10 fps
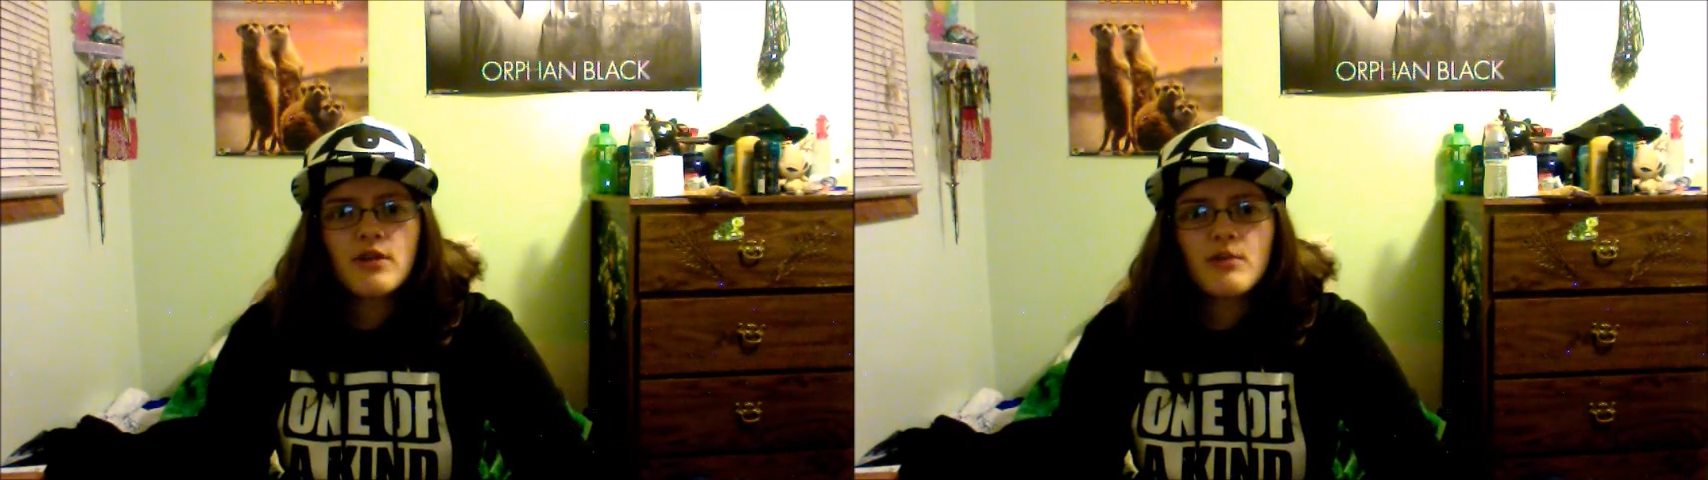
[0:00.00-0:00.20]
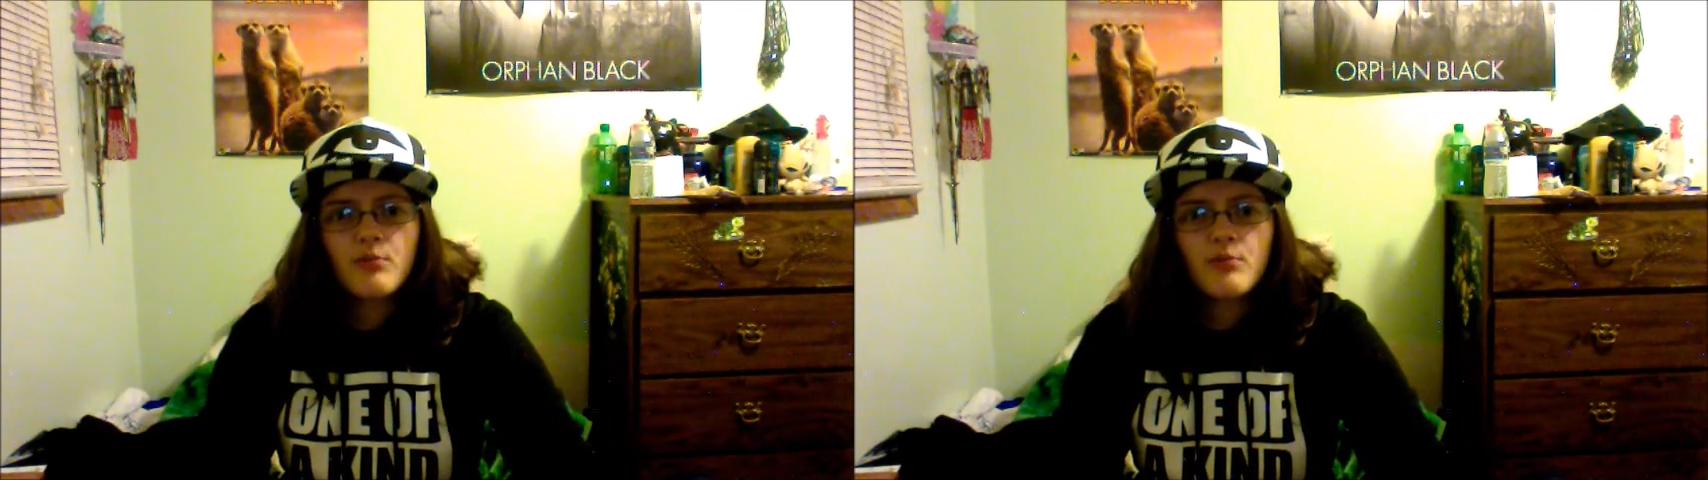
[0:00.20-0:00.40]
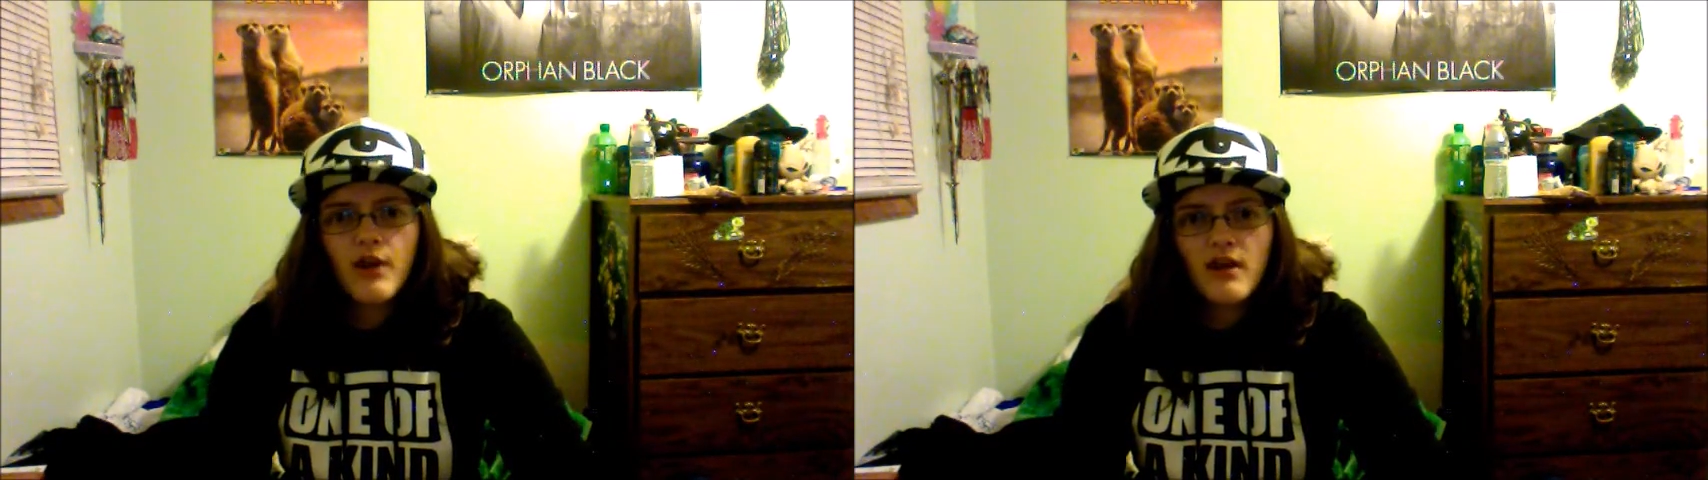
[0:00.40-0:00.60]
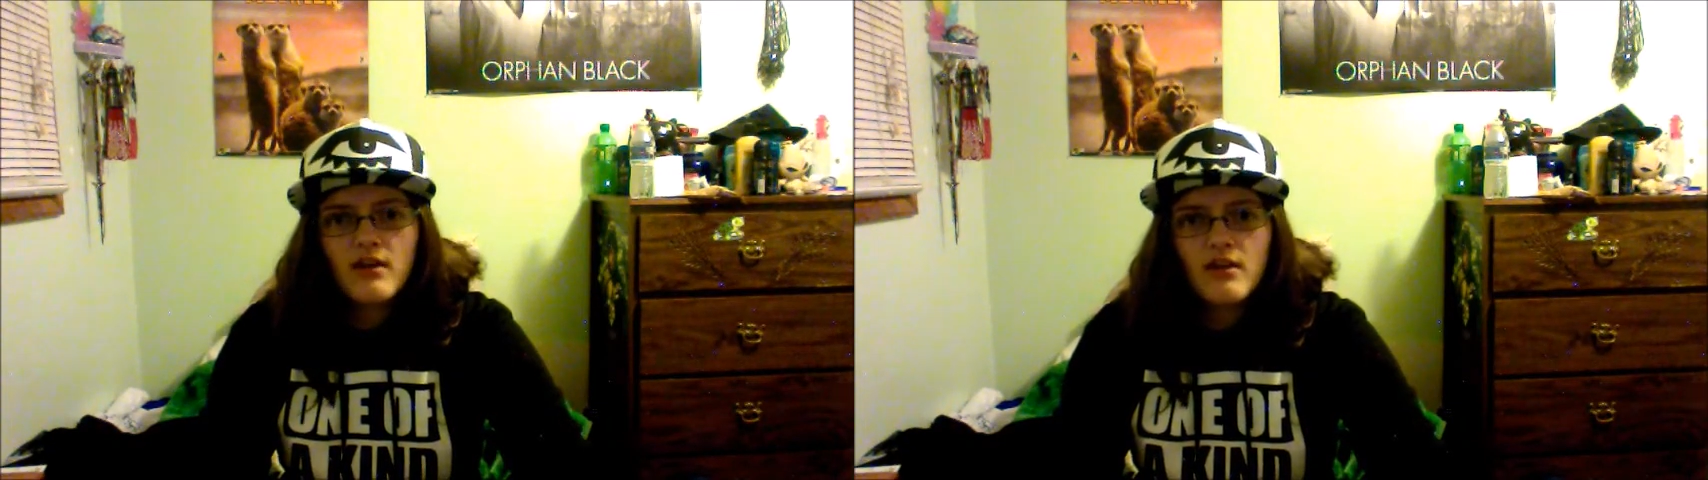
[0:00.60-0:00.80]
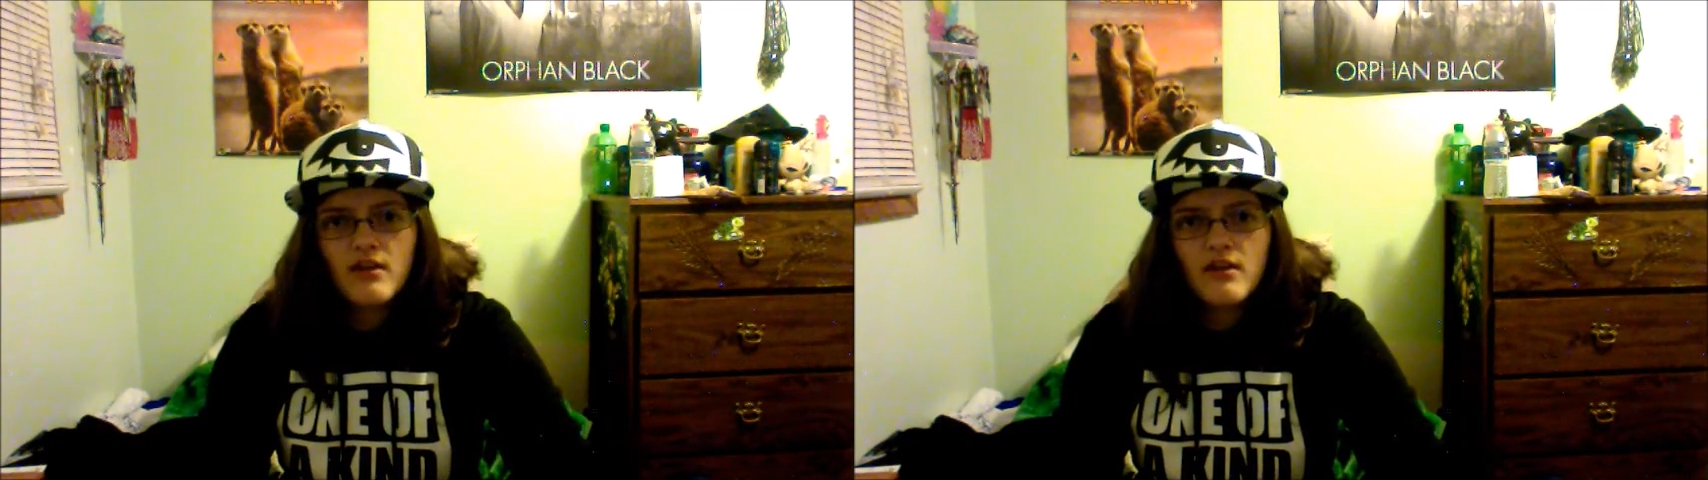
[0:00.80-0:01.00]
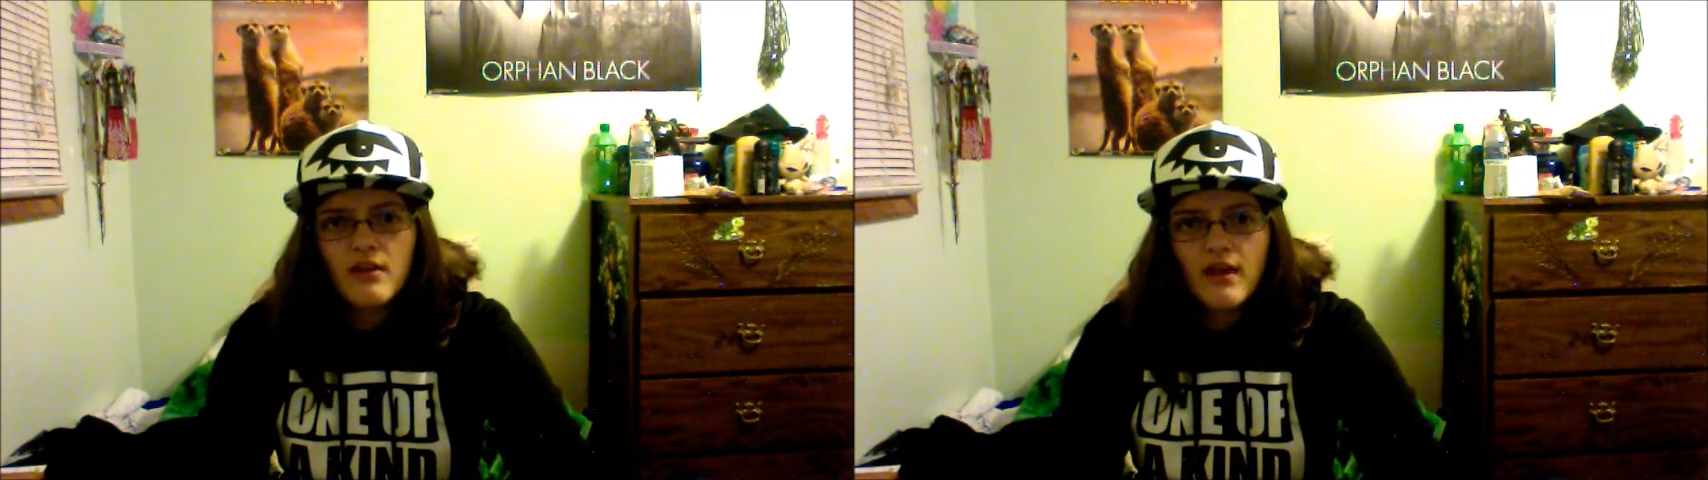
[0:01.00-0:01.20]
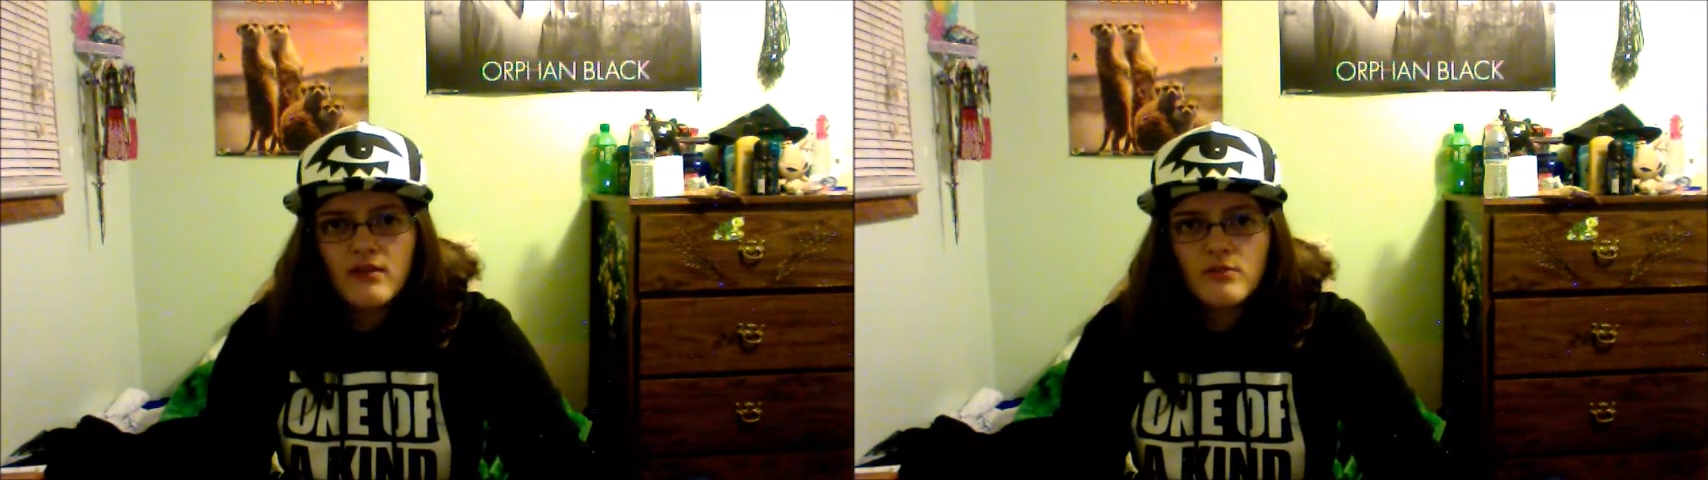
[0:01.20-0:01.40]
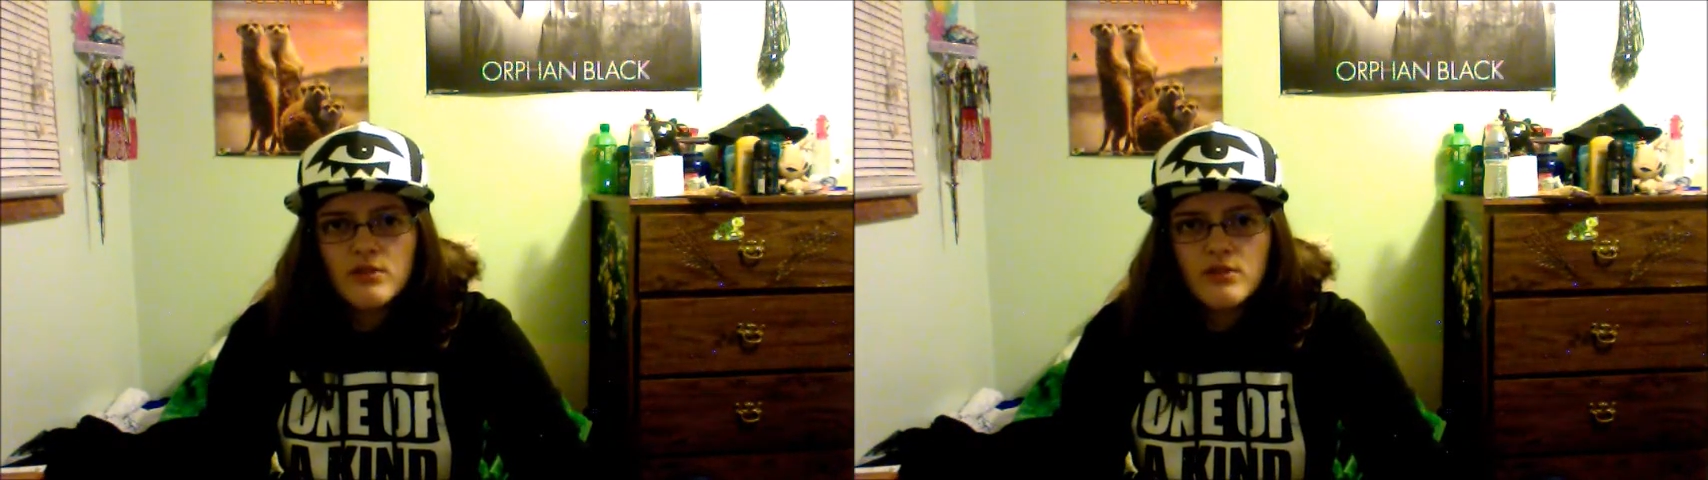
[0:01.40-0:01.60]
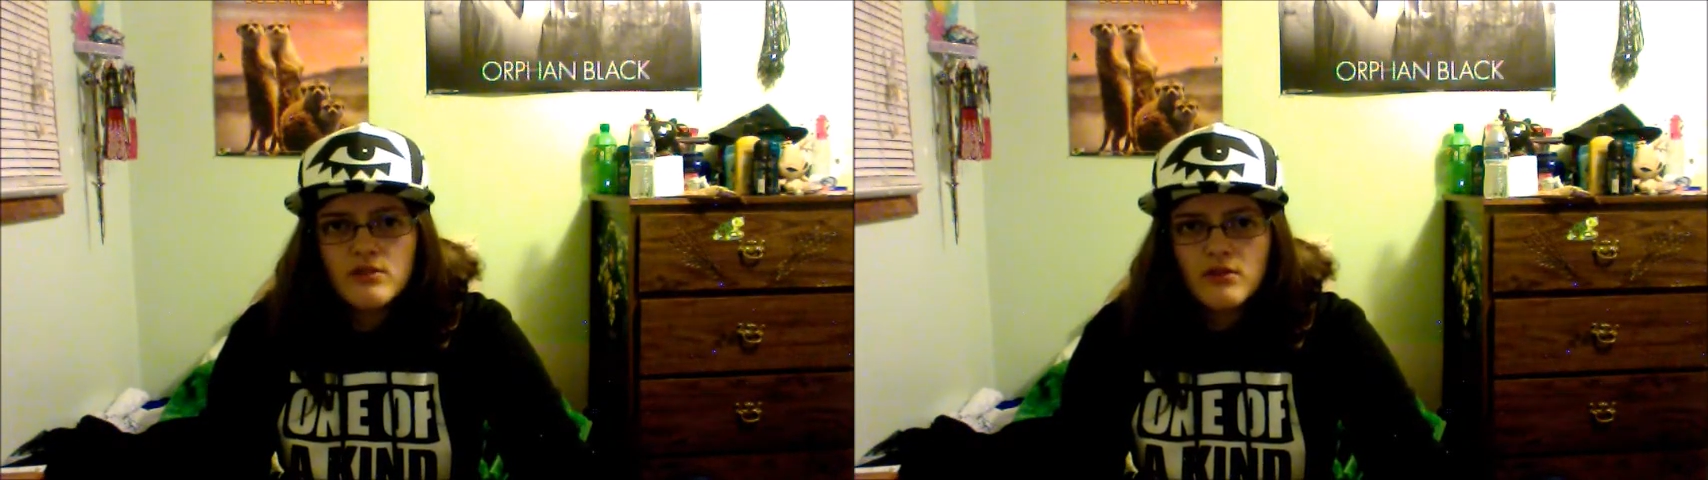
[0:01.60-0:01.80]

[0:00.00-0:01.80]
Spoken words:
break that we took,